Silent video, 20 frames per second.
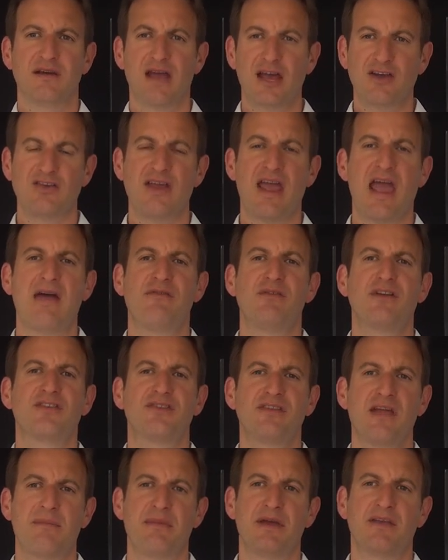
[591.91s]
Actually, every
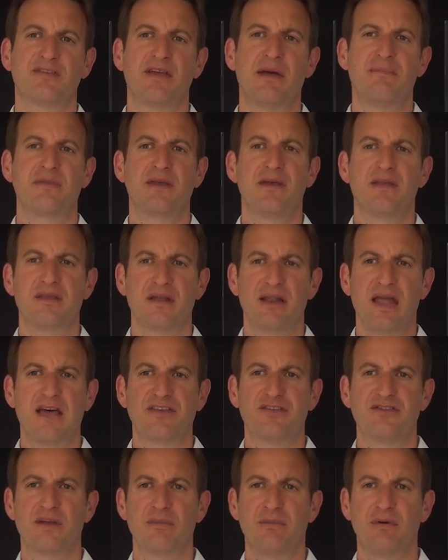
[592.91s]
step except the
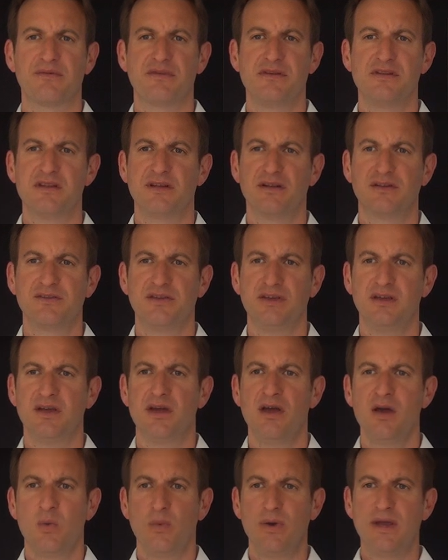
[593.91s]
last step of the DLT,
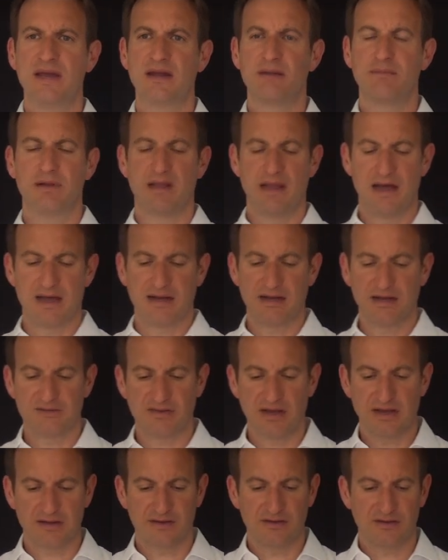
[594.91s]
we can apply in
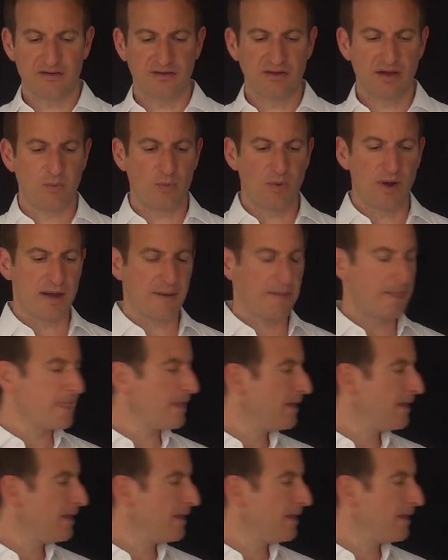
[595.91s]
exactly the same way.